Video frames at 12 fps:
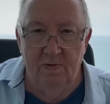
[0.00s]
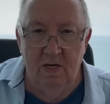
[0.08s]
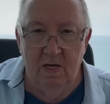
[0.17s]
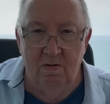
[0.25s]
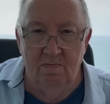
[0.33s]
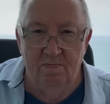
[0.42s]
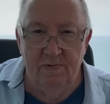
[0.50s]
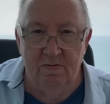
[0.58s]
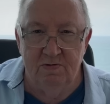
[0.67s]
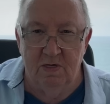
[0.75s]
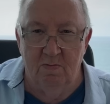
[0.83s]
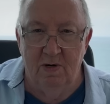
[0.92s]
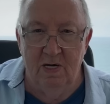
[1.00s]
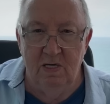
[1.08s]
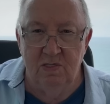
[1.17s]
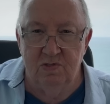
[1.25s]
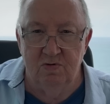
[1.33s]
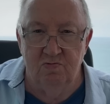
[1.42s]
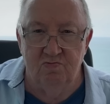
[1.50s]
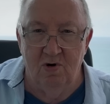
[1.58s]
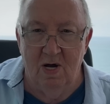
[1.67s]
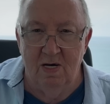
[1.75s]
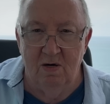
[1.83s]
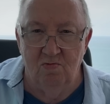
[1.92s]
And if somebody's
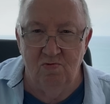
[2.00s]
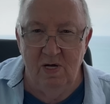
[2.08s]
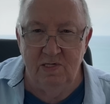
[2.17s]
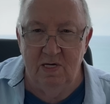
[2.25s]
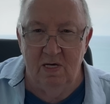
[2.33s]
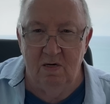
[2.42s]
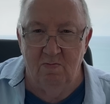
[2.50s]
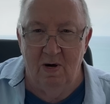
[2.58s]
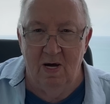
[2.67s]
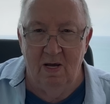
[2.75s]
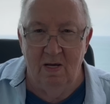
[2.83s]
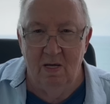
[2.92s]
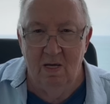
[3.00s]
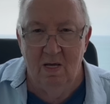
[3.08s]
trying to reach into my